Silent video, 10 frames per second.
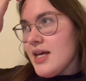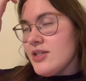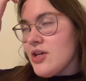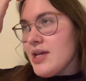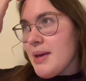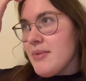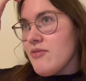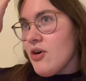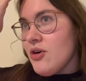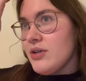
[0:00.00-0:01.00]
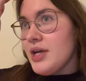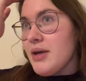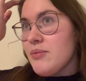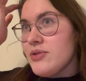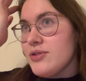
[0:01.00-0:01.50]
Don't get me wrong,
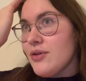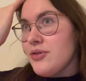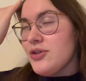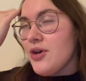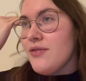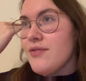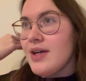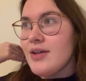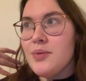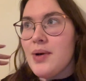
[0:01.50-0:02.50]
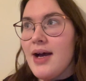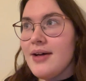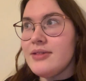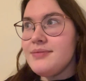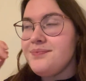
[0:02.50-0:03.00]
it was done very
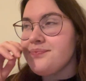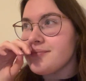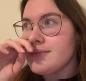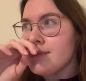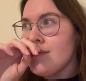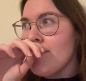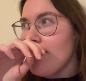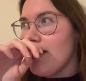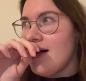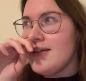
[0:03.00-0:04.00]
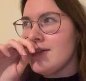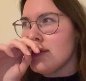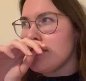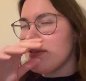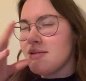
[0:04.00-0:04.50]
well. I
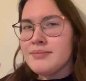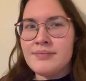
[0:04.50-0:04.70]
just